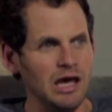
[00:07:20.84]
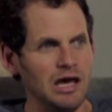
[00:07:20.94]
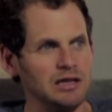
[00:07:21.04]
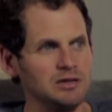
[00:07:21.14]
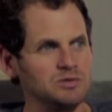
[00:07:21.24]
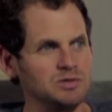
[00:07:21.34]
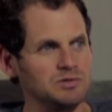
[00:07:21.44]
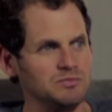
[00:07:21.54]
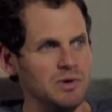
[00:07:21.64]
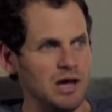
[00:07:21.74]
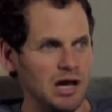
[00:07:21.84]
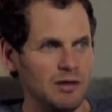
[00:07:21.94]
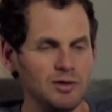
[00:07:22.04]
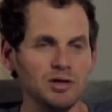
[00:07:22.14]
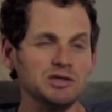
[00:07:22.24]
and it was a
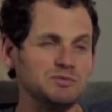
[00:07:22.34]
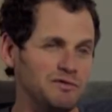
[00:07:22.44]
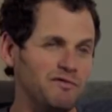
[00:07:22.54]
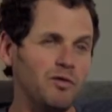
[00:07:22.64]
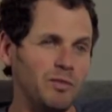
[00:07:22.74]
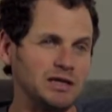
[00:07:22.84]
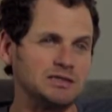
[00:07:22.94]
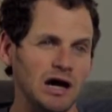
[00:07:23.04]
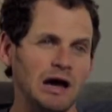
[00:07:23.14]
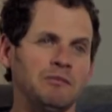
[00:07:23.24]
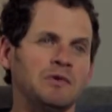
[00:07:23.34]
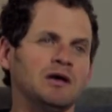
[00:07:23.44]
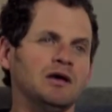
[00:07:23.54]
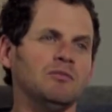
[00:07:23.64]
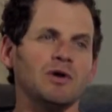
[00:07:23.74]
couple of years before my time.
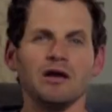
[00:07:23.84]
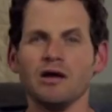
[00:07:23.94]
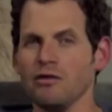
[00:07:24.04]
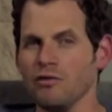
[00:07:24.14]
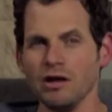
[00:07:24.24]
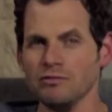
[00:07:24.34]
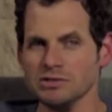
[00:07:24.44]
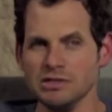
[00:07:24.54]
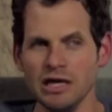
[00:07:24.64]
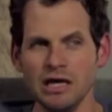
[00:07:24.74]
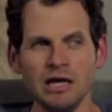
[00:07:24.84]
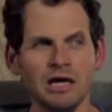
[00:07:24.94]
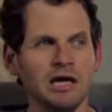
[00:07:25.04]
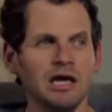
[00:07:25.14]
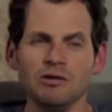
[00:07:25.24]
But I know Ronnie was there,
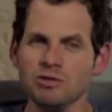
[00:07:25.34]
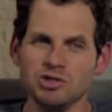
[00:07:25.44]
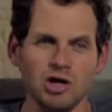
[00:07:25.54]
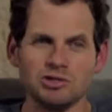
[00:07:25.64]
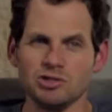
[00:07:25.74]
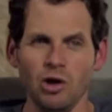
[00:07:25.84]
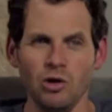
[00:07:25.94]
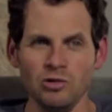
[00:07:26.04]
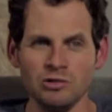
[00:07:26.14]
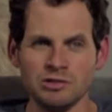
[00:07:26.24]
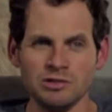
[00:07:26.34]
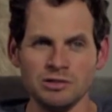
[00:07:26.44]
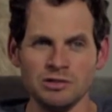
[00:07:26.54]
and there were jokes told.